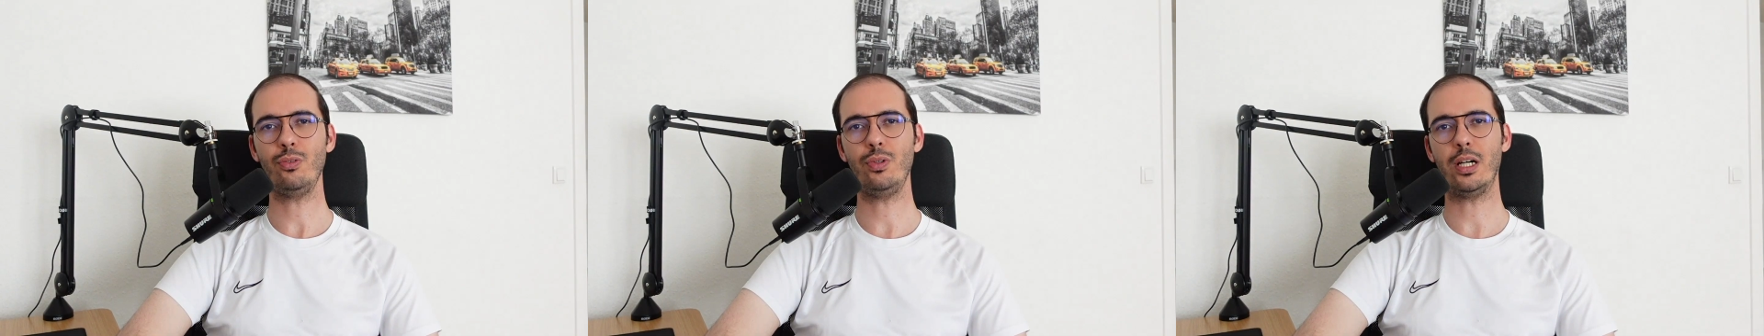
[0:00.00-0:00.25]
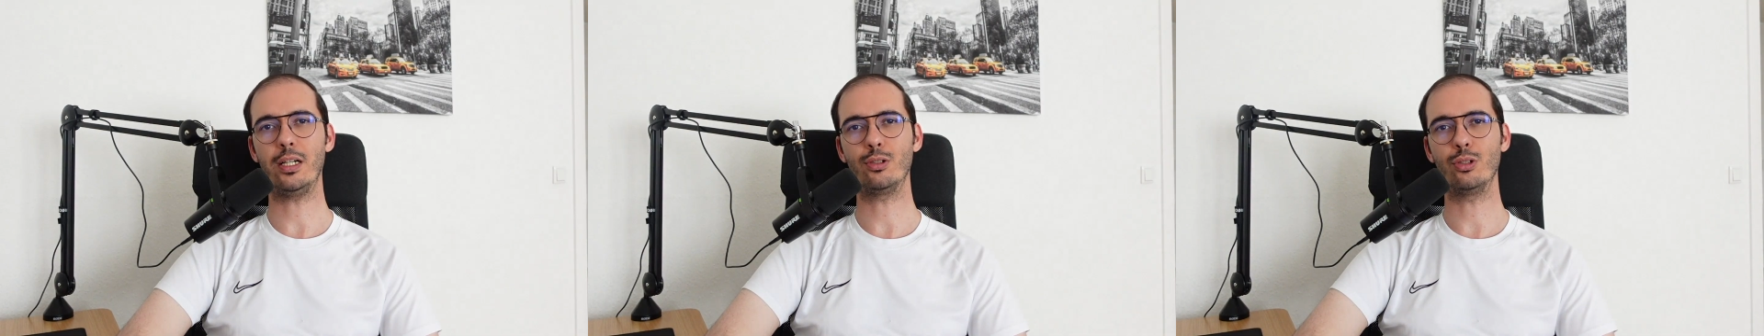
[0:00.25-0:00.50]
we
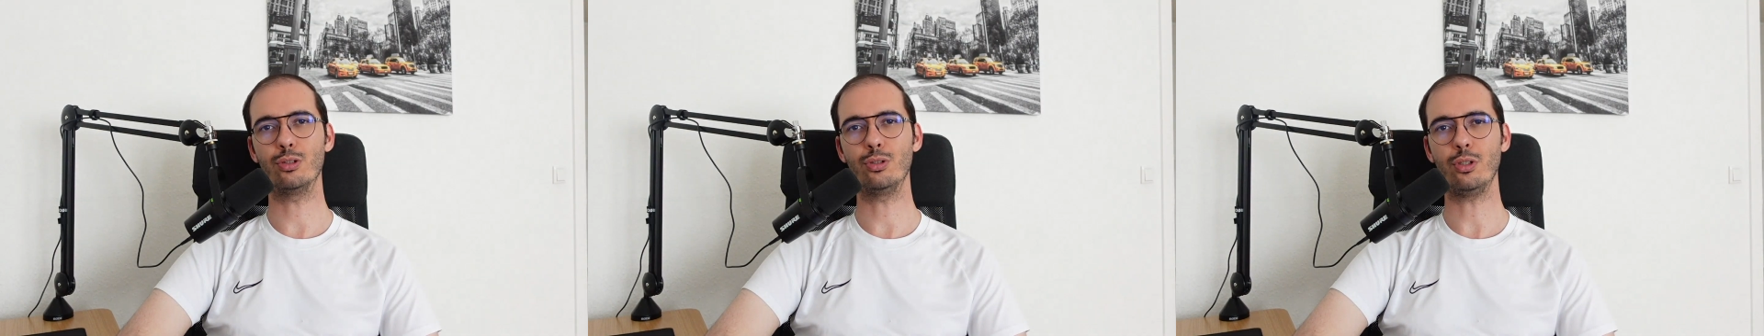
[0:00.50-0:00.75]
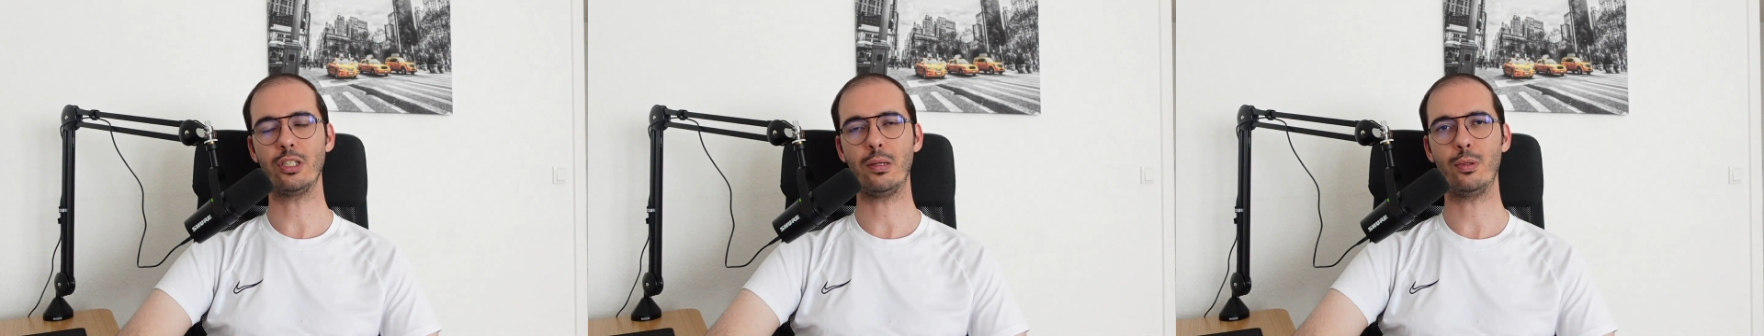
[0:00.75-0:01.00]
are going to
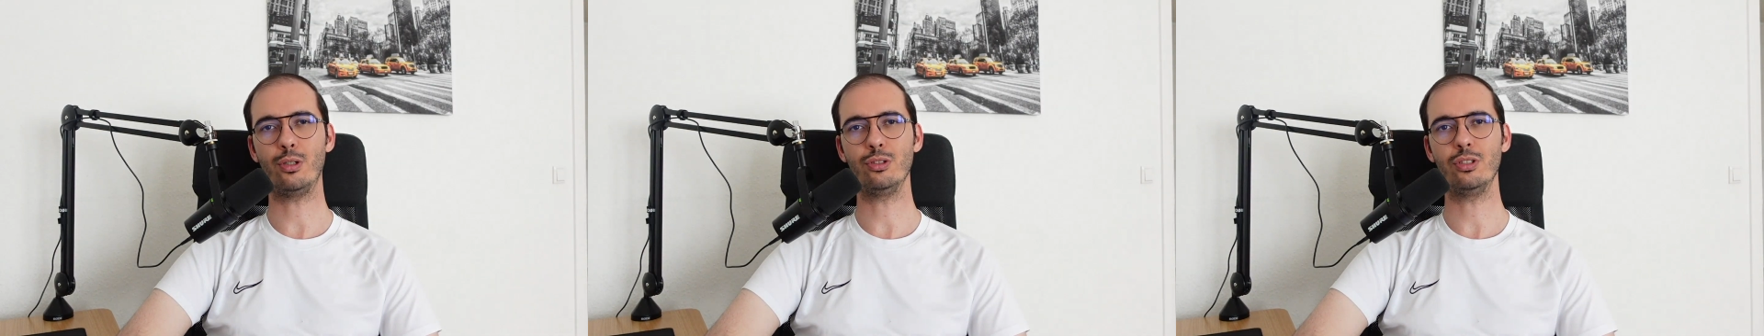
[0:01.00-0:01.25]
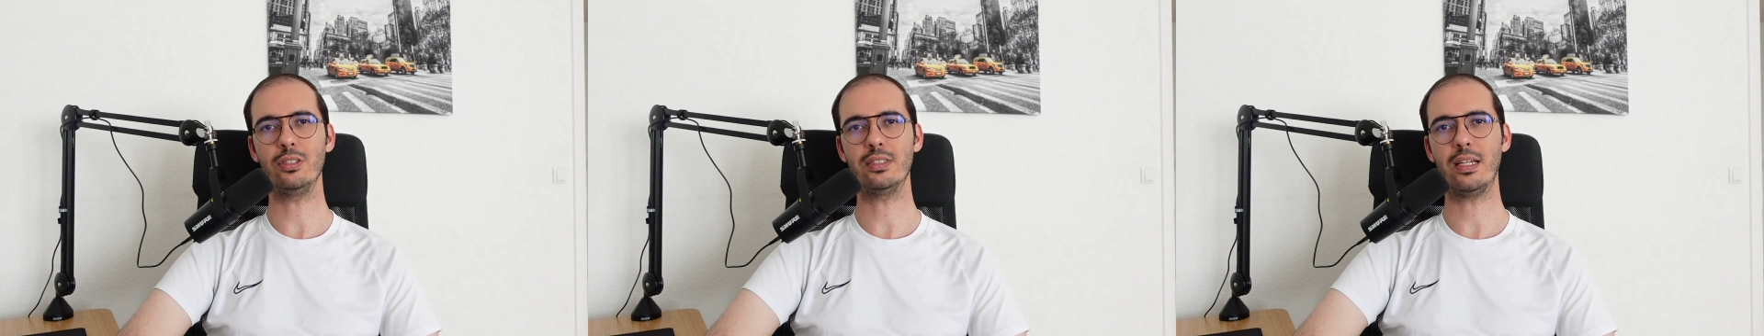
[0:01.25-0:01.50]
talk
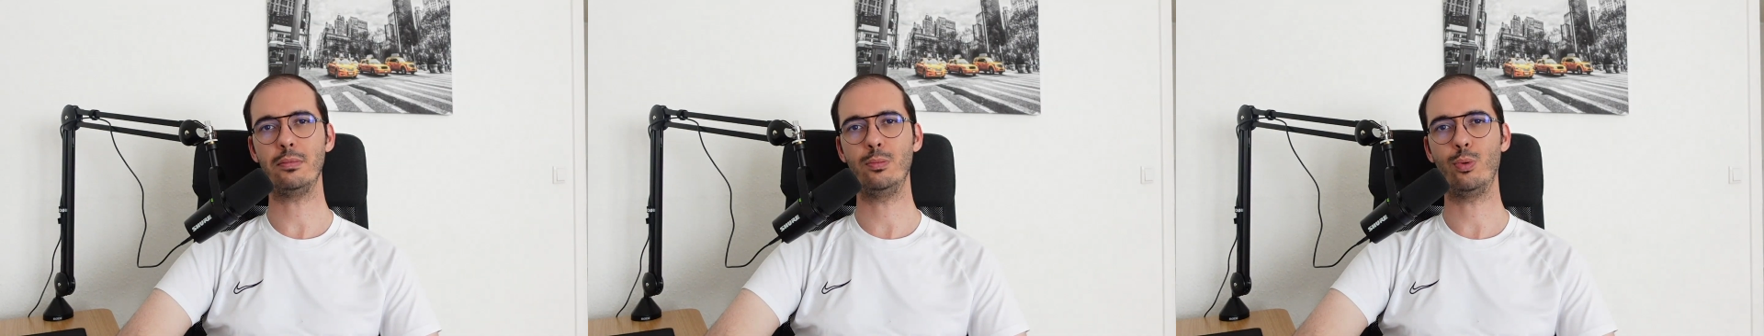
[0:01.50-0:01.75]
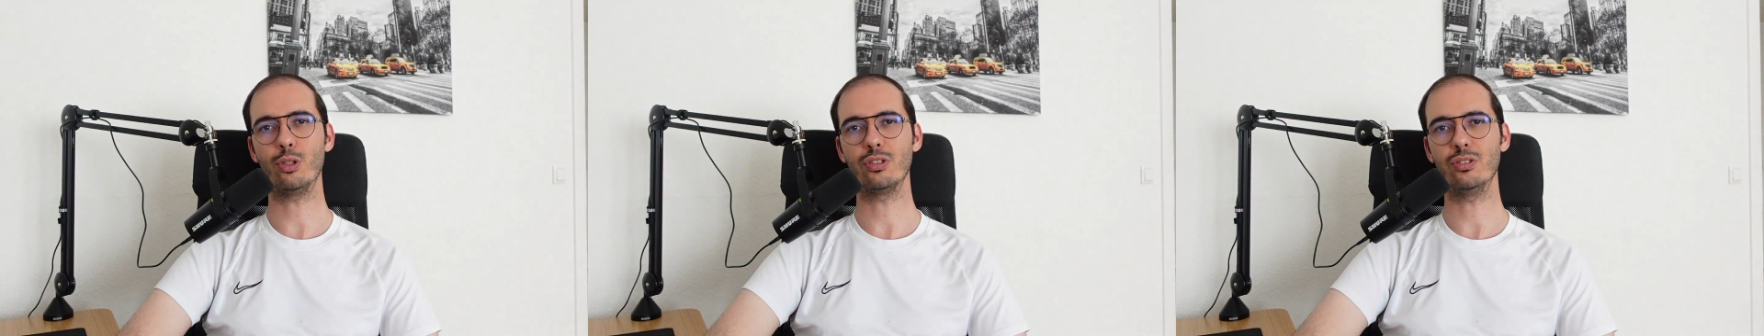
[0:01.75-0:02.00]
about some
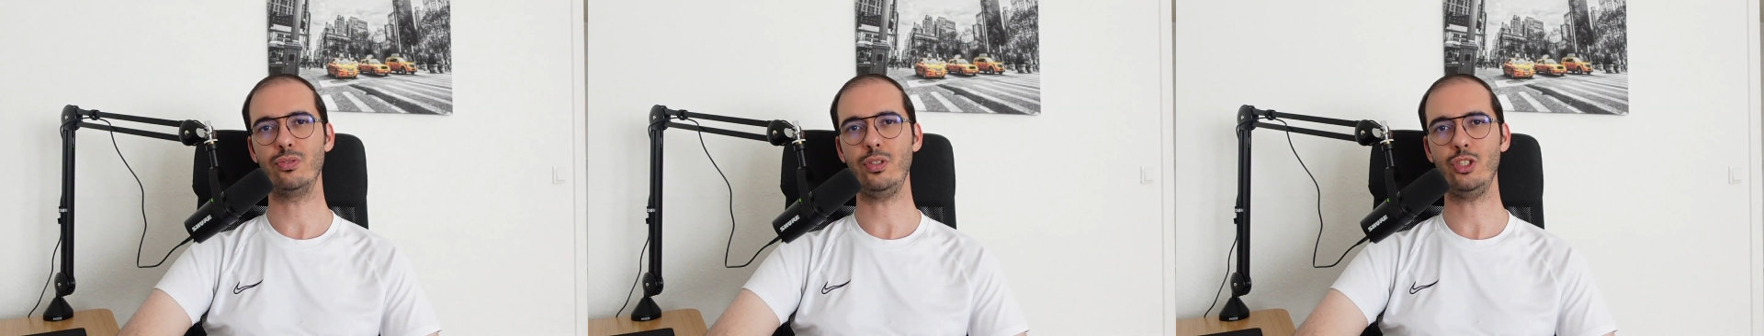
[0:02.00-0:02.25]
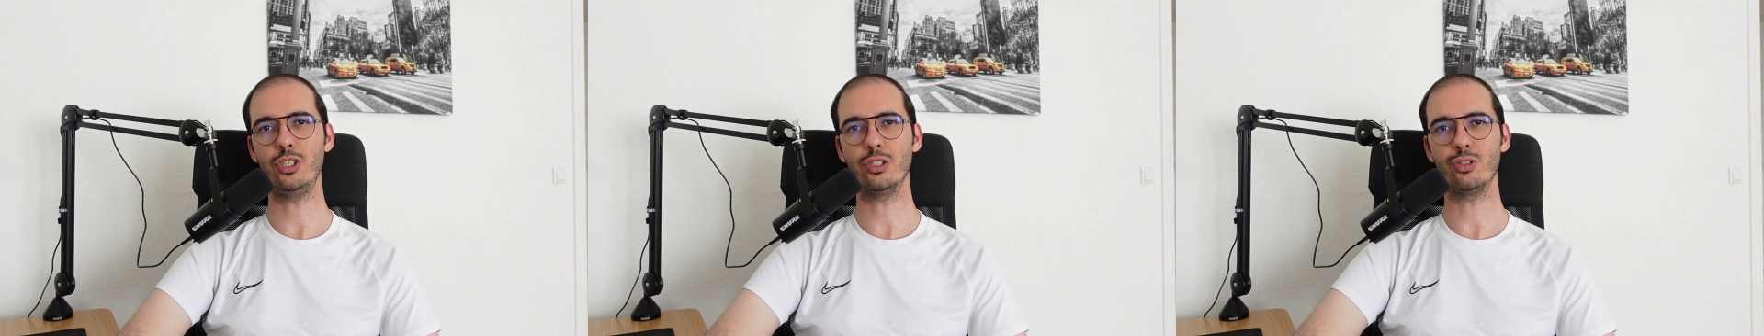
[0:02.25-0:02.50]
important
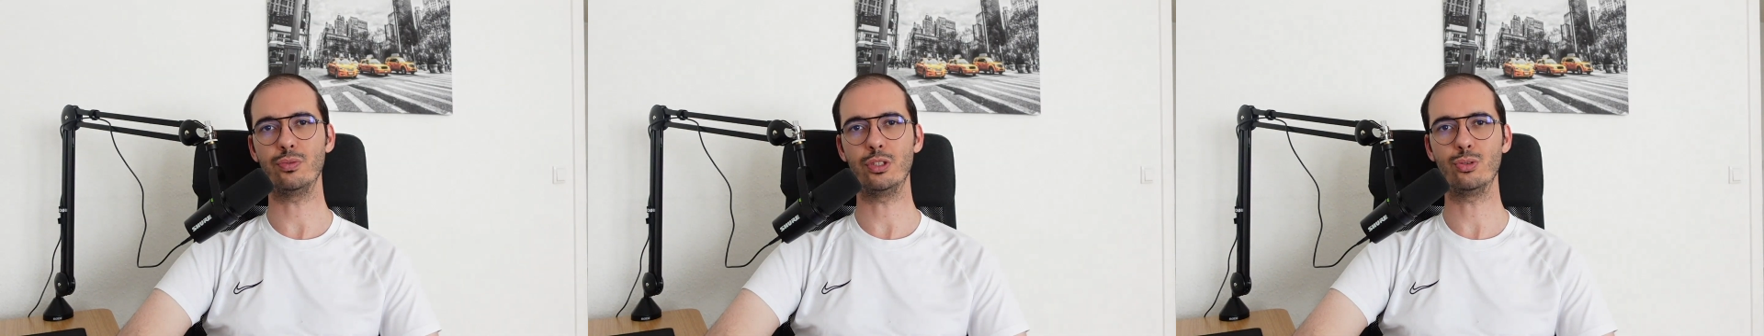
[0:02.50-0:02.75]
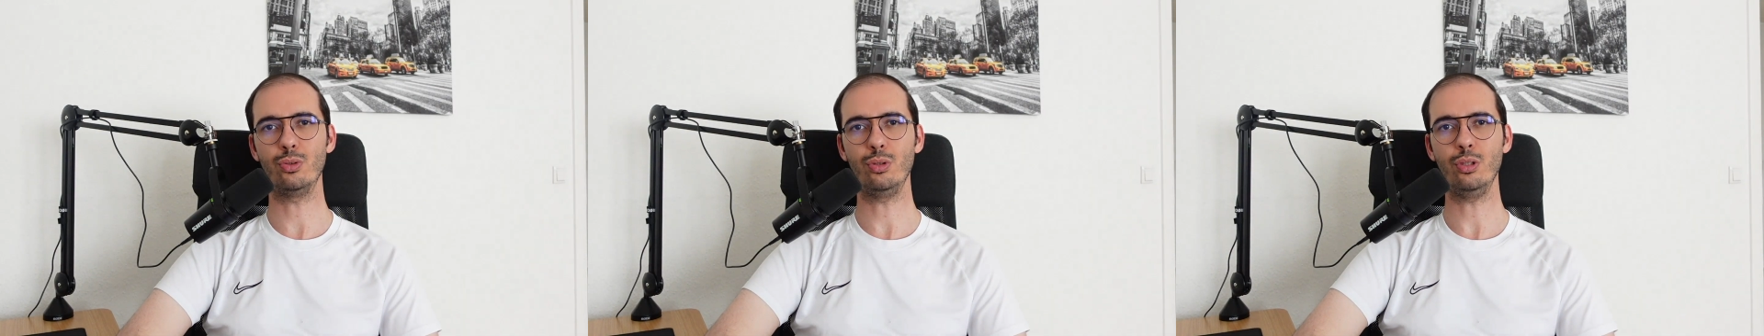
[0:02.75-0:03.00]
features of
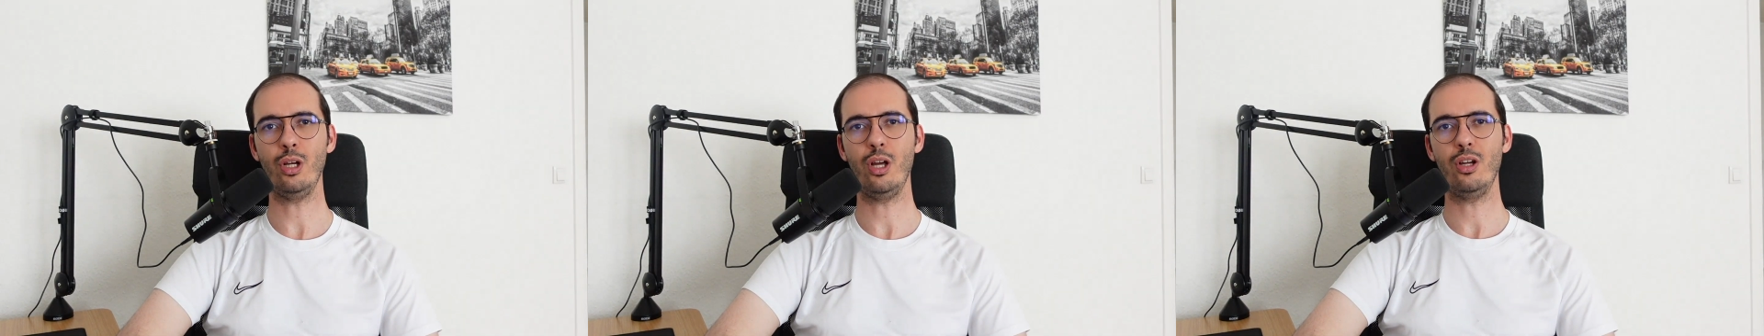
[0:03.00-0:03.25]
this tool,